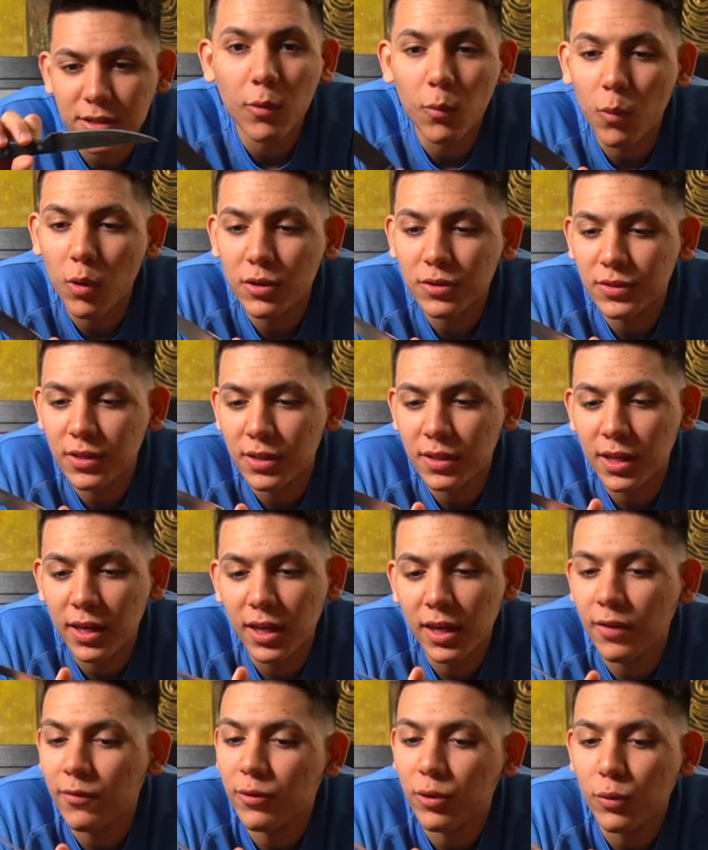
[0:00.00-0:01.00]
ones that they
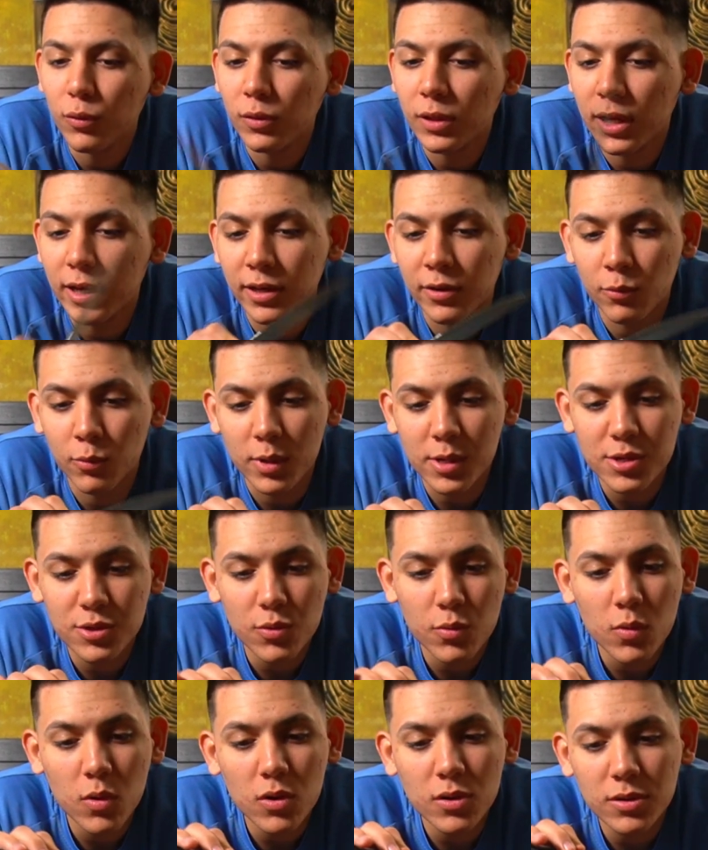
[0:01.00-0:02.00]
give you like in
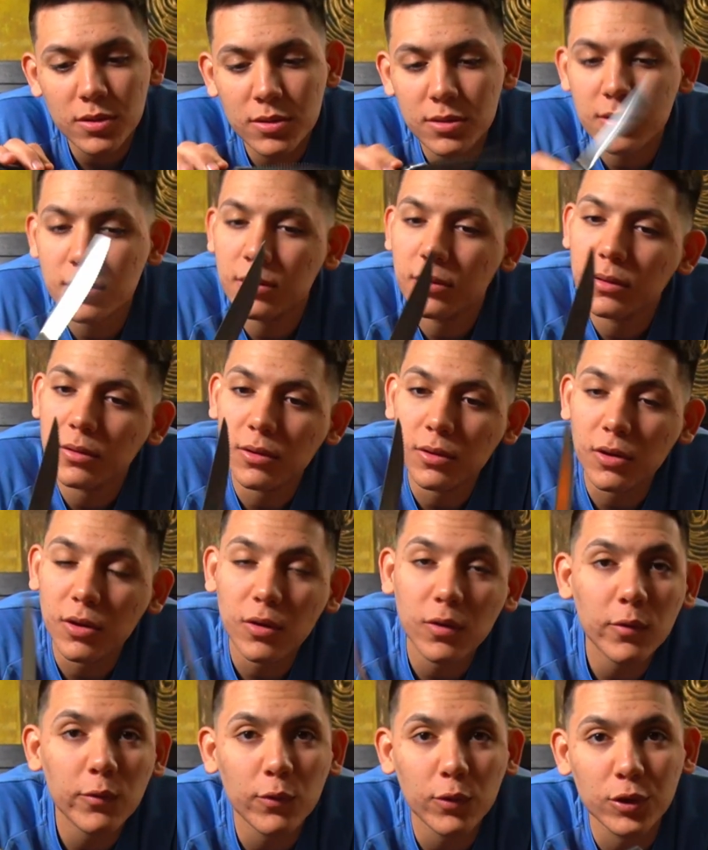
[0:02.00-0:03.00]
restaurants, you
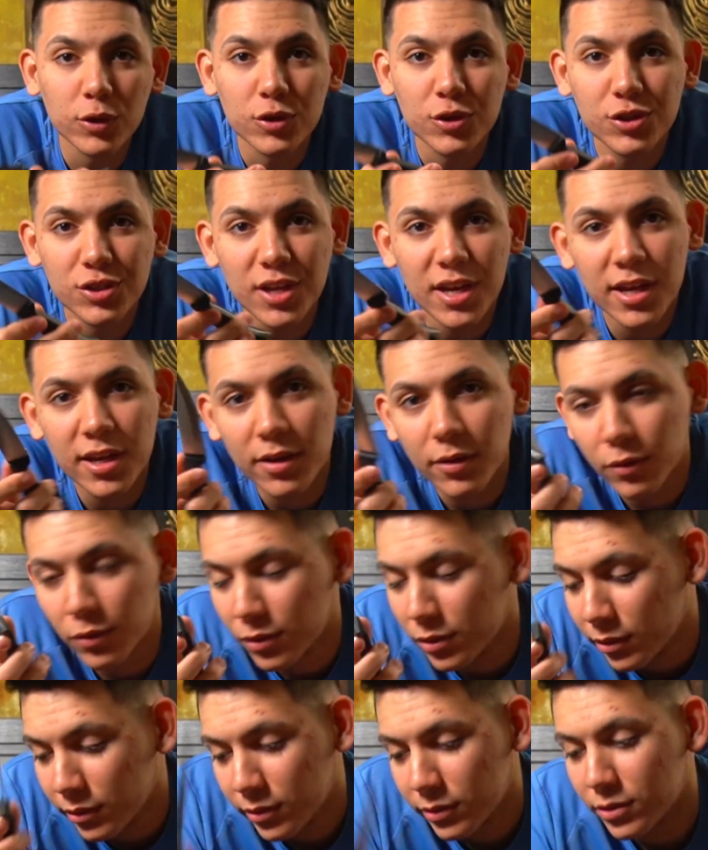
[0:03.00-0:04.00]
know, for your steak or
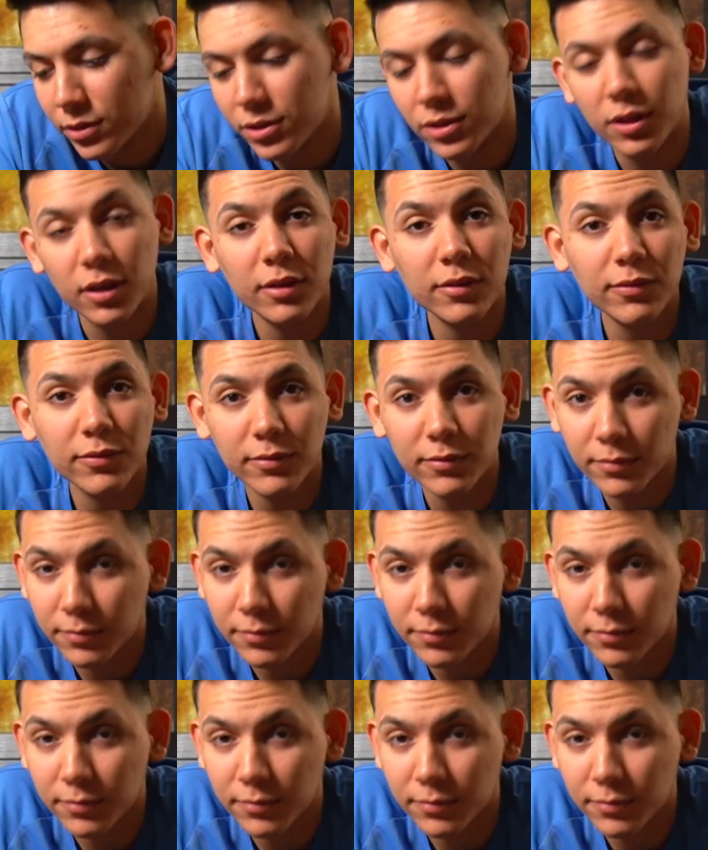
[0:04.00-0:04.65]
stuff.